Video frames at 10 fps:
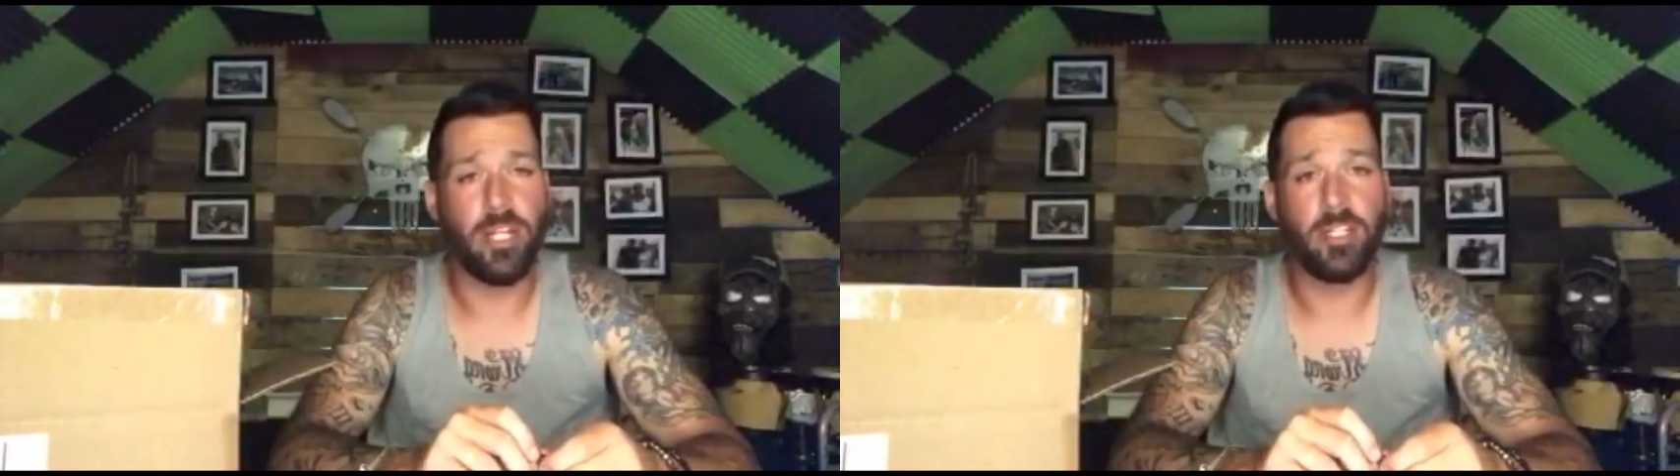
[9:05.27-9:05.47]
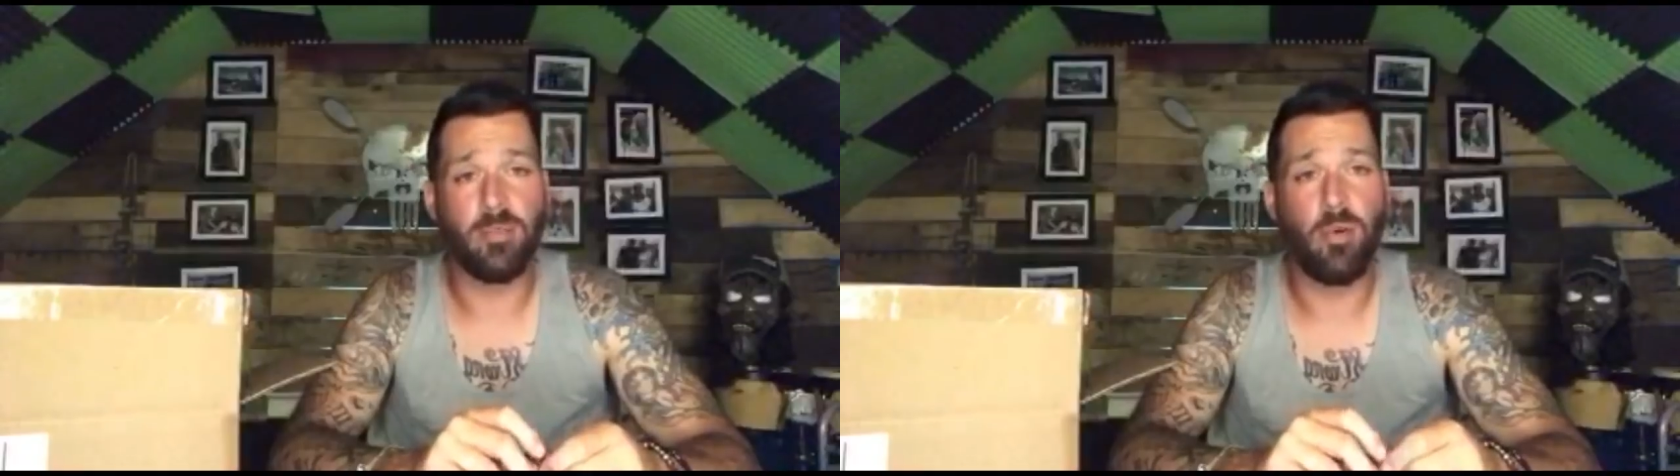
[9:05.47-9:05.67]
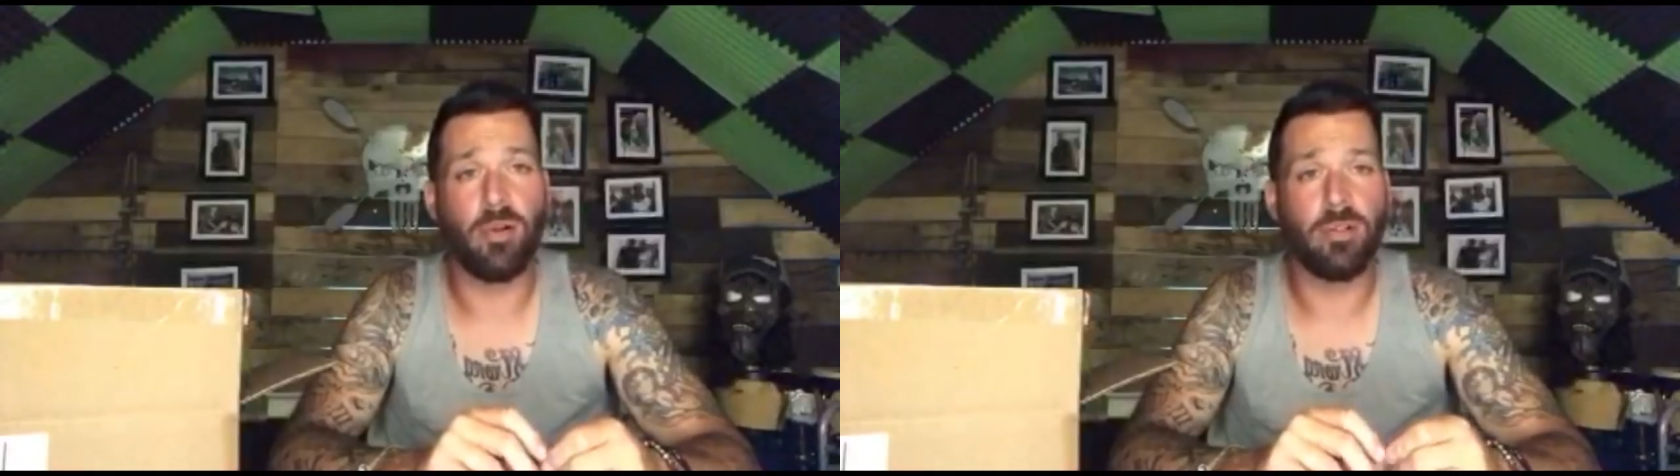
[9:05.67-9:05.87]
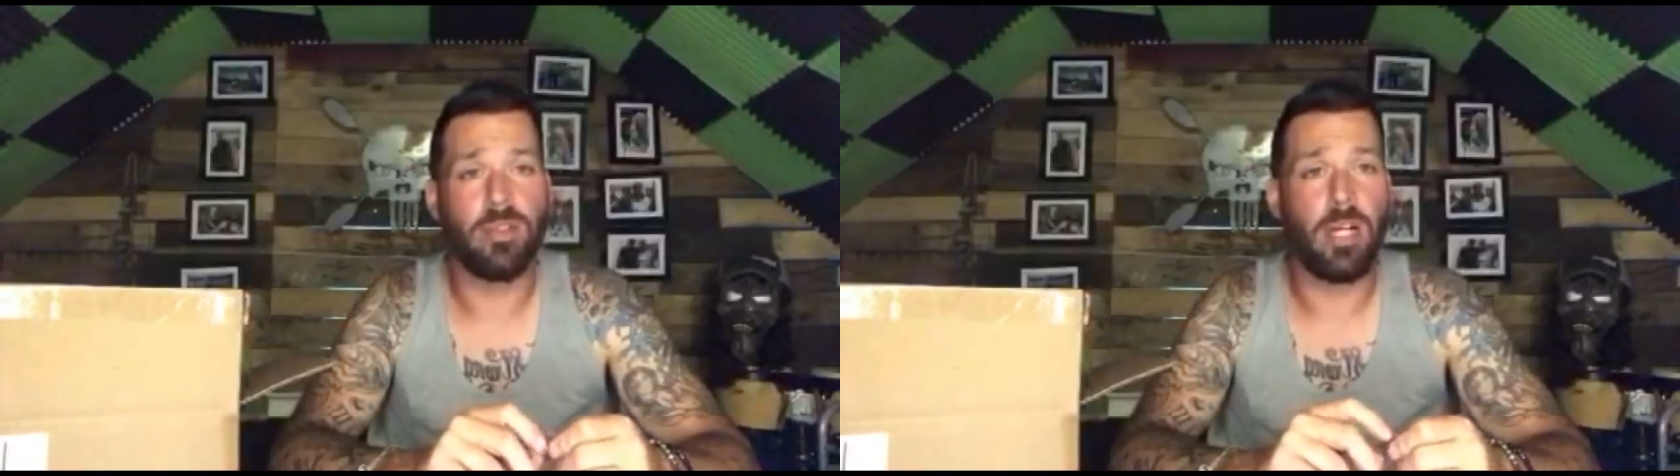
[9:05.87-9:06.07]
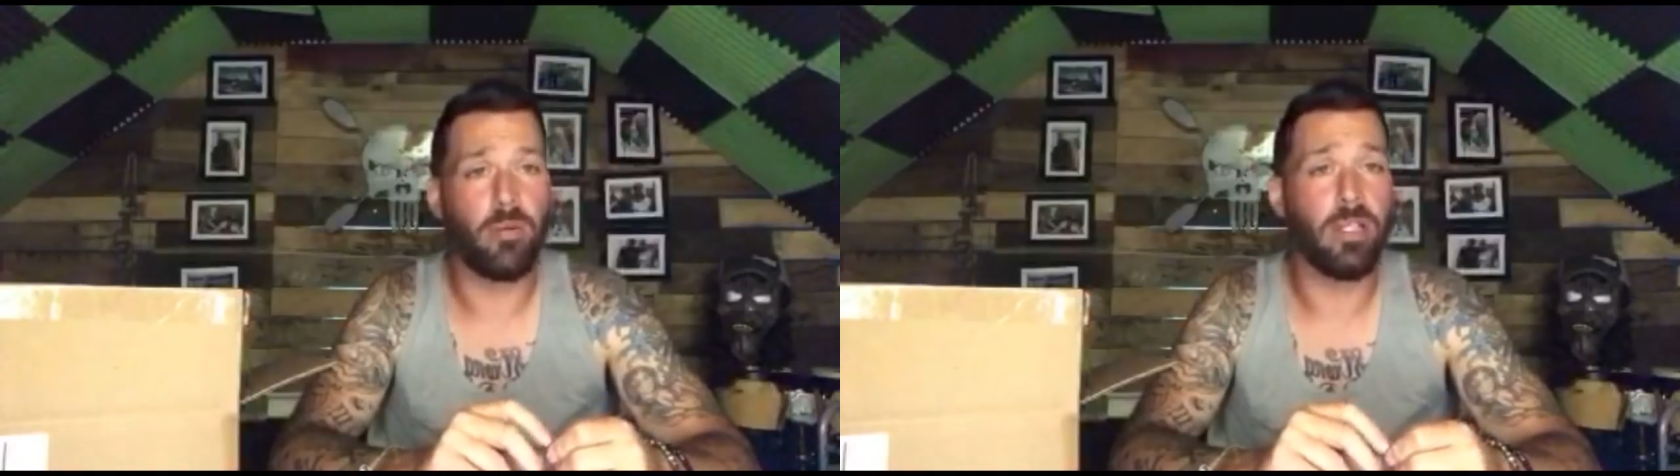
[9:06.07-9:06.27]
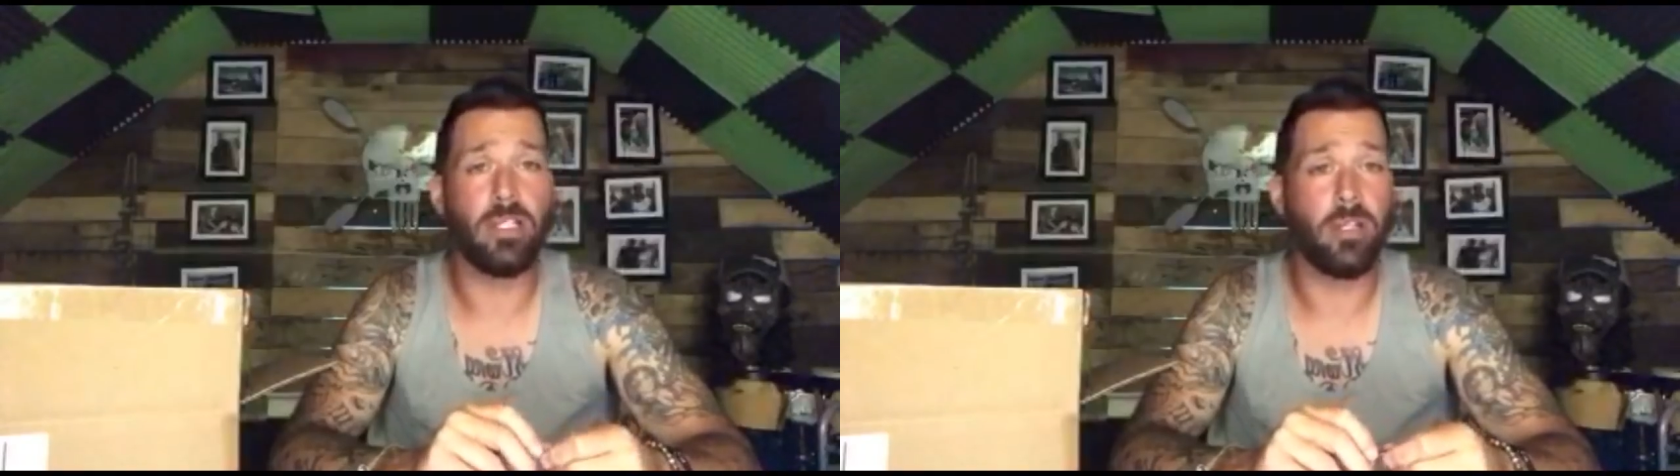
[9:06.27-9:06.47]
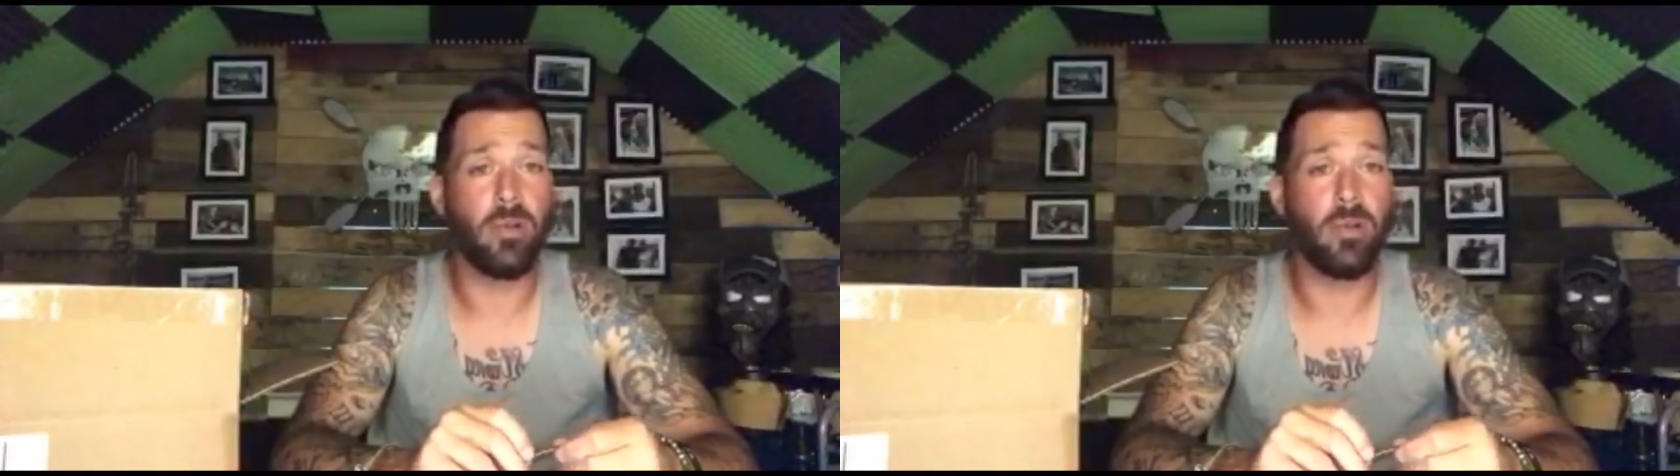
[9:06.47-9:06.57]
the support. I really do.